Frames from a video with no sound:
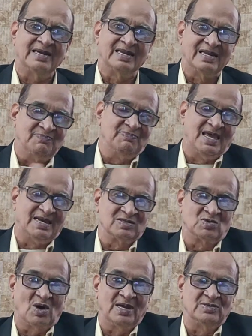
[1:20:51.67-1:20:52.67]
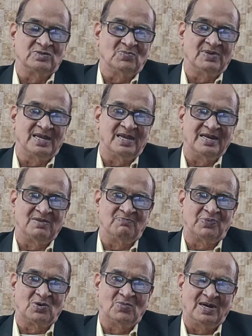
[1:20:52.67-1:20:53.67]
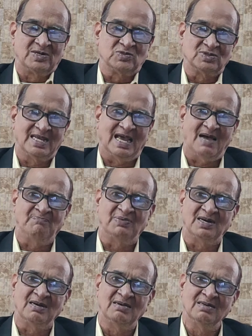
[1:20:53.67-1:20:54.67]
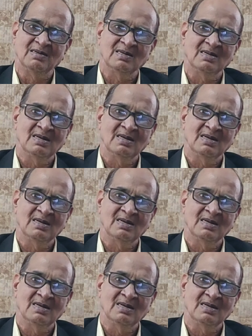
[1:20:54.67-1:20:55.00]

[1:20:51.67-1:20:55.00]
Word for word: And if there is going to be an improvement to the Apple,